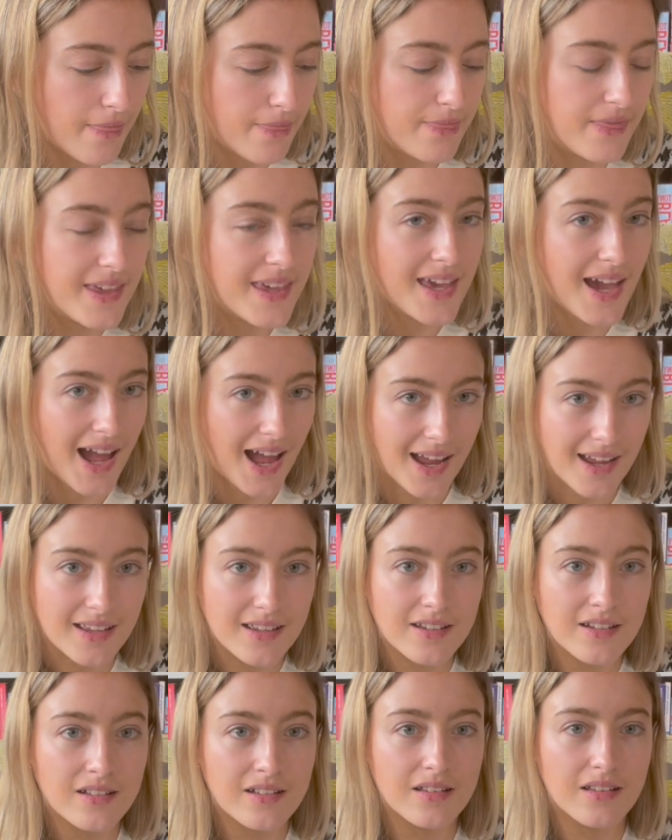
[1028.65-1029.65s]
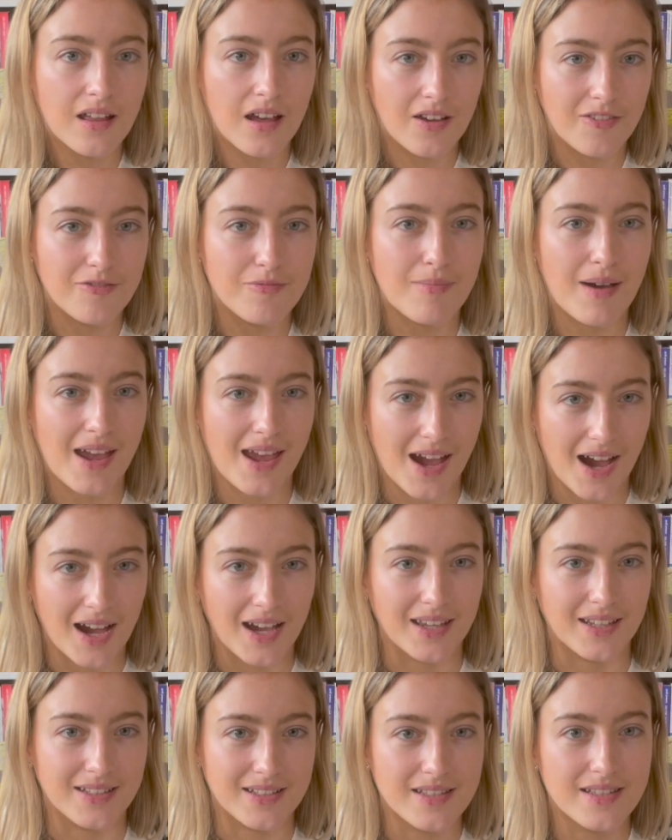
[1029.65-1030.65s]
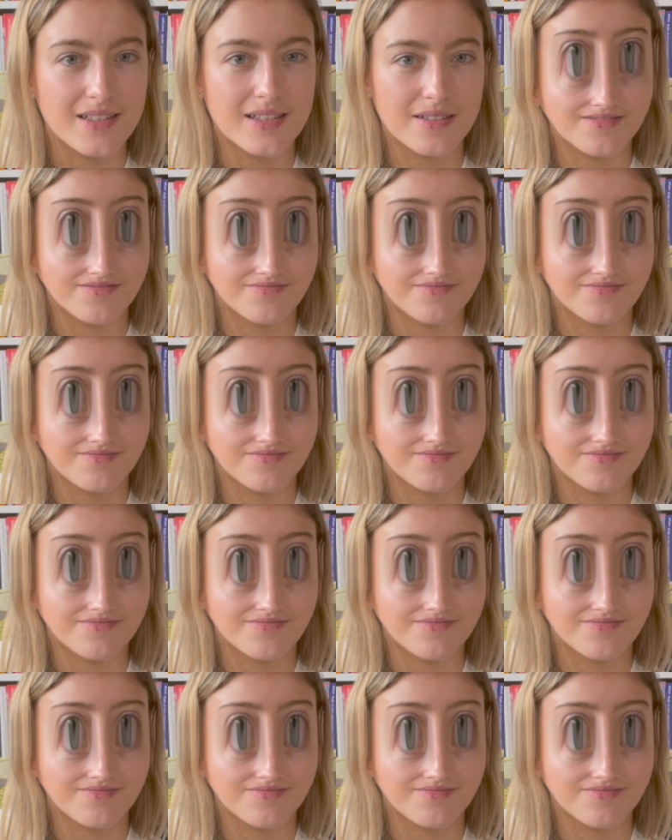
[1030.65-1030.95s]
The angle of my eyes.